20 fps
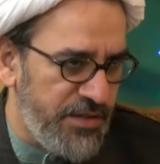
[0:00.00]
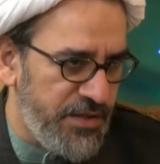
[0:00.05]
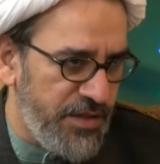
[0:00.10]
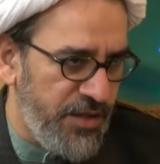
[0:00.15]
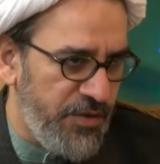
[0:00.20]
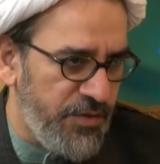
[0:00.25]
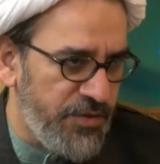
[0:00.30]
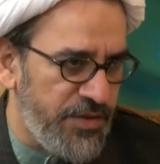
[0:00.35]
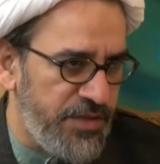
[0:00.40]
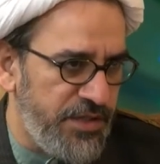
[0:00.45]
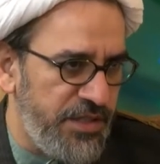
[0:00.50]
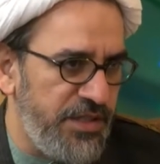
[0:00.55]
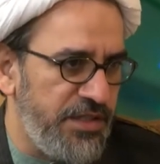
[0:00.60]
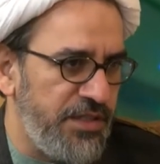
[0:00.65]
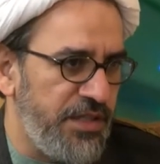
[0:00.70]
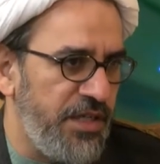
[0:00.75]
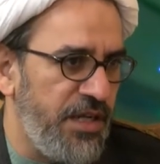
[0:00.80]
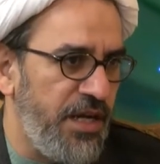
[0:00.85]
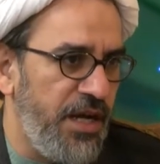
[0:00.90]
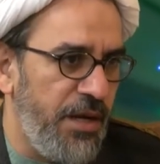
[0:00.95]
you know,
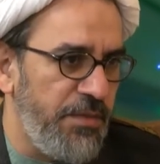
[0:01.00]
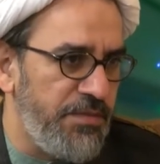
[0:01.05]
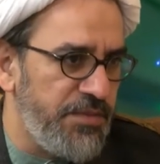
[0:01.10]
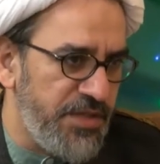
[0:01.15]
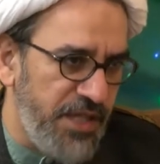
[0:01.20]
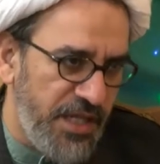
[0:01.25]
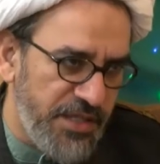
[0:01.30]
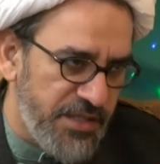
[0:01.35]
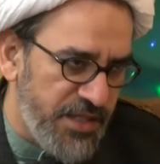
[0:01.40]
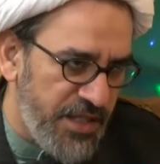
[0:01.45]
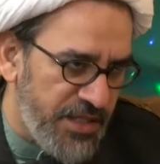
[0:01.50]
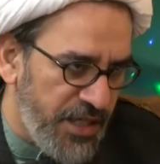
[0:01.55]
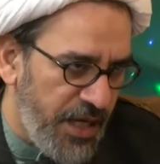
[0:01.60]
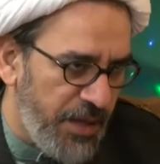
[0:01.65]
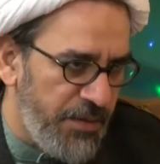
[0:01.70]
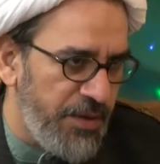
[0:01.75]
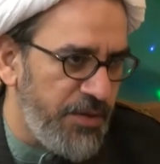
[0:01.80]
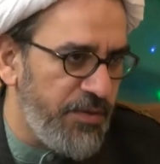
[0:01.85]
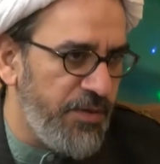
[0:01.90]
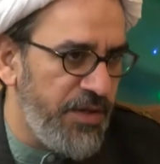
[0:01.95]
season comes. That's the
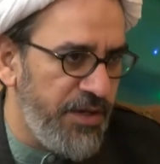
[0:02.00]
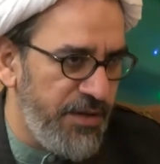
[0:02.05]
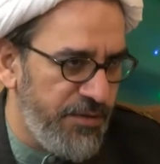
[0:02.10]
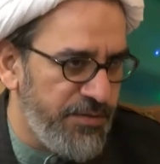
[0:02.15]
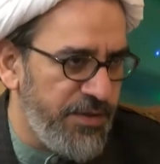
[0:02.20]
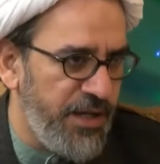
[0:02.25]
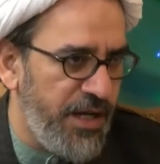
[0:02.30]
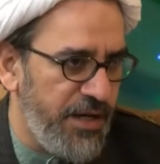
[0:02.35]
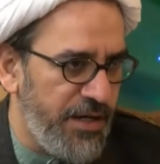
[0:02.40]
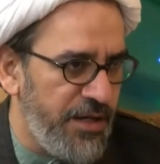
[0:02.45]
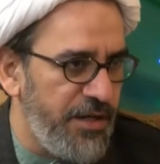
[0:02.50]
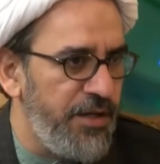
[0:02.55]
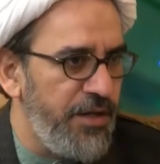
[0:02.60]
time it will give that.